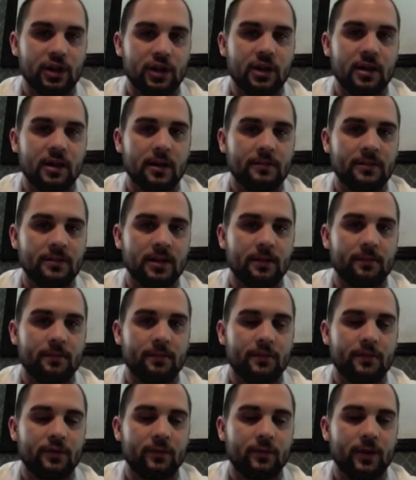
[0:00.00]
And he comes up
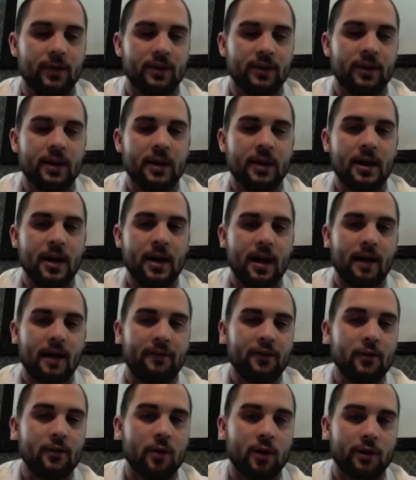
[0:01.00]
with a
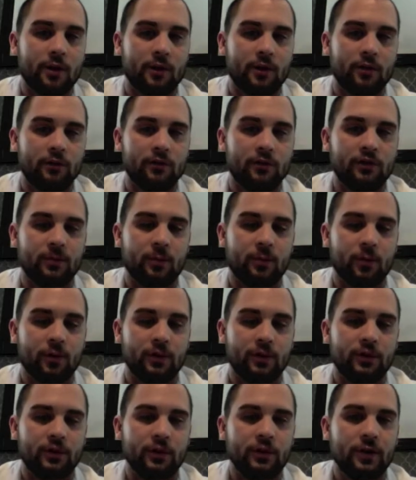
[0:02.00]
few articles
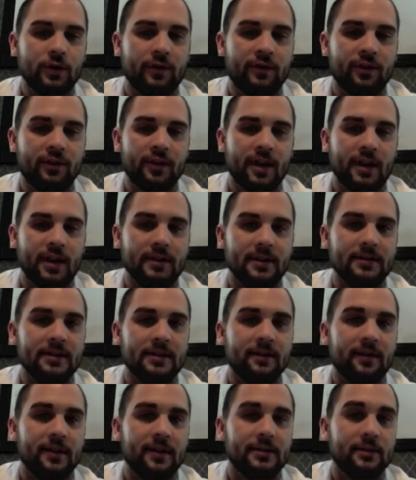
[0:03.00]
supporting 2 different things.
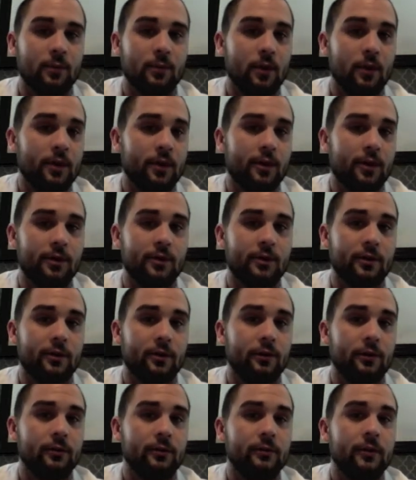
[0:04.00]
He finds one
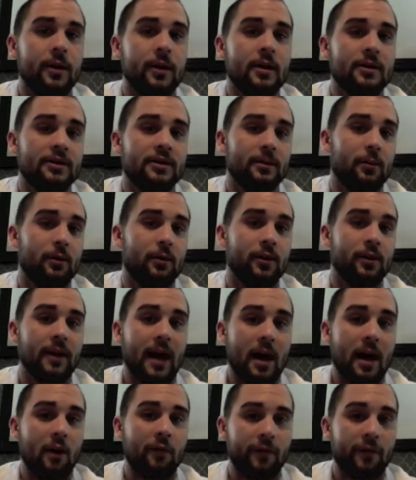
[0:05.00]
article supporting
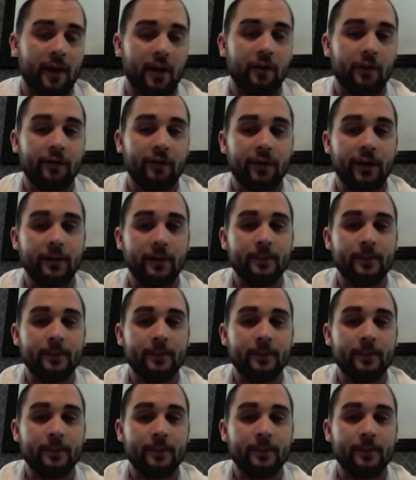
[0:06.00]
alfalfa,